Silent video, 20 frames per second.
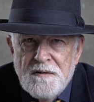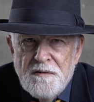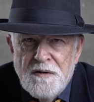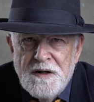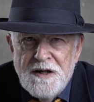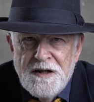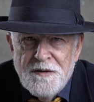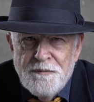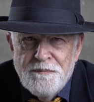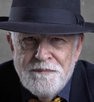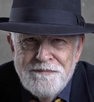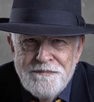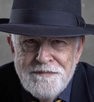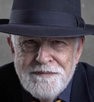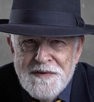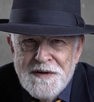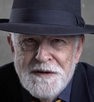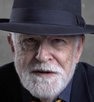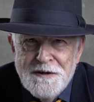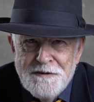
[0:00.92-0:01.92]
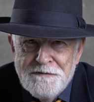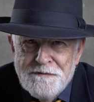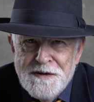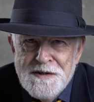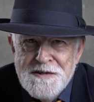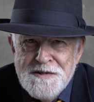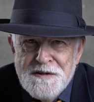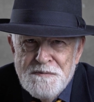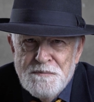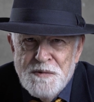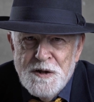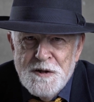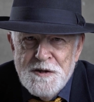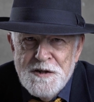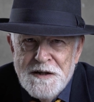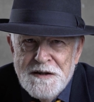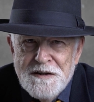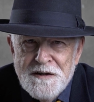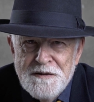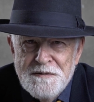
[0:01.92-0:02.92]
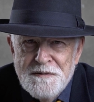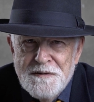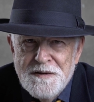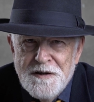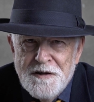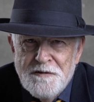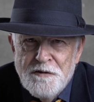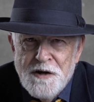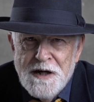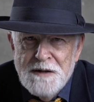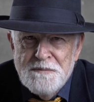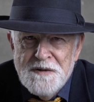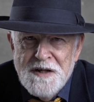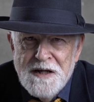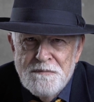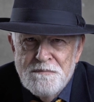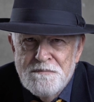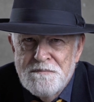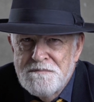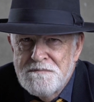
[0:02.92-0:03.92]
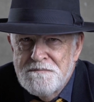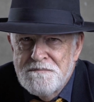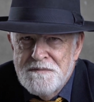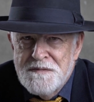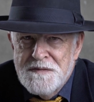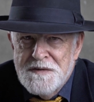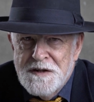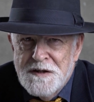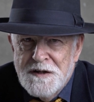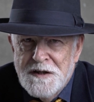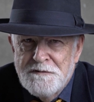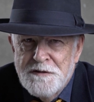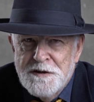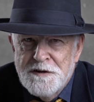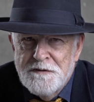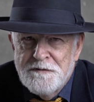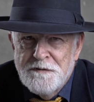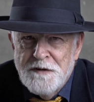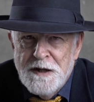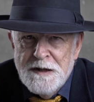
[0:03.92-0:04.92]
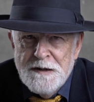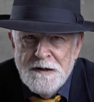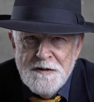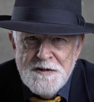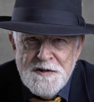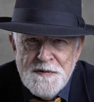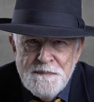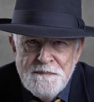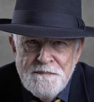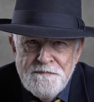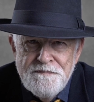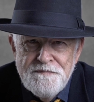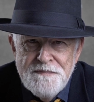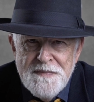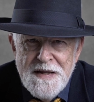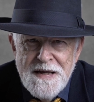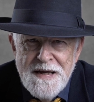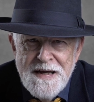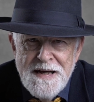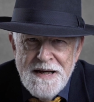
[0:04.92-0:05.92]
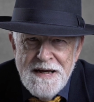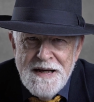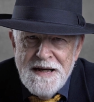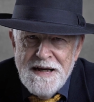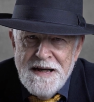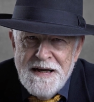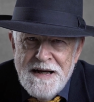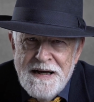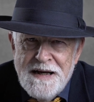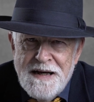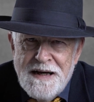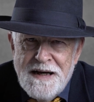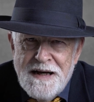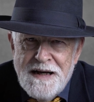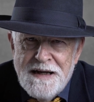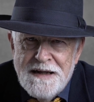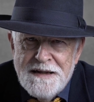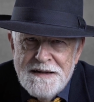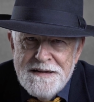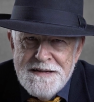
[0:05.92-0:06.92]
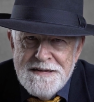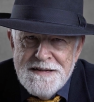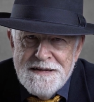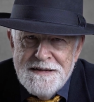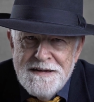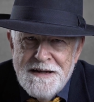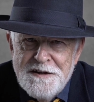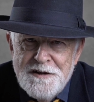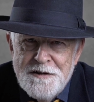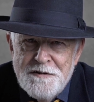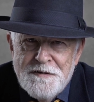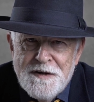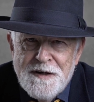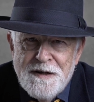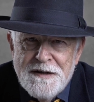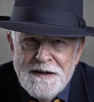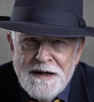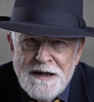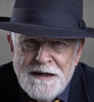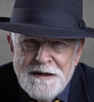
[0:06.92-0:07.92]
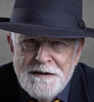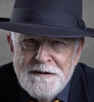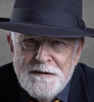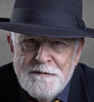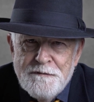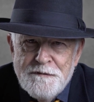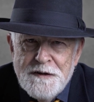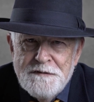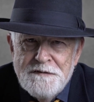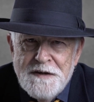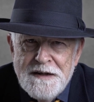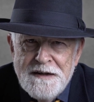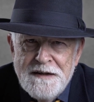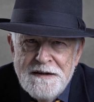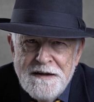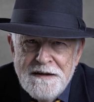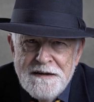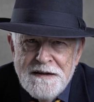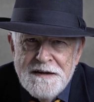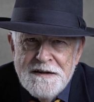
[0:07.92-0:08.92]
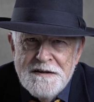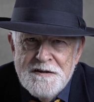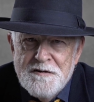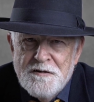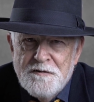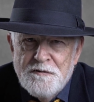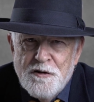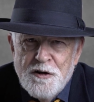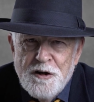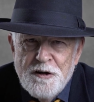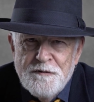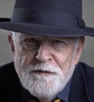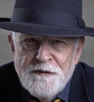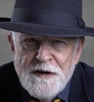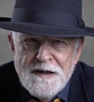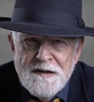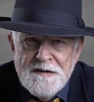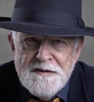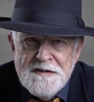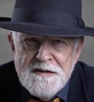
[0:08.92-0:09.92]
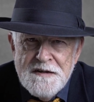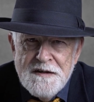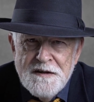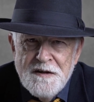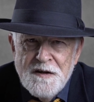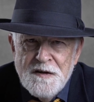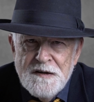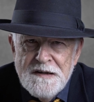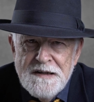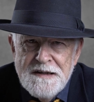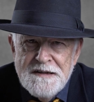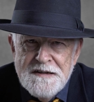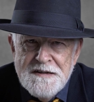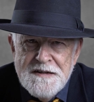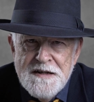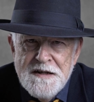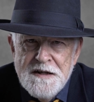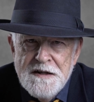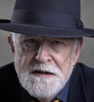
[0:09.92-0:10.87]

Well, so you finished the project, you wrapped up, delivered the finals, and now you've got 150 gigs of raw files sitting on disk.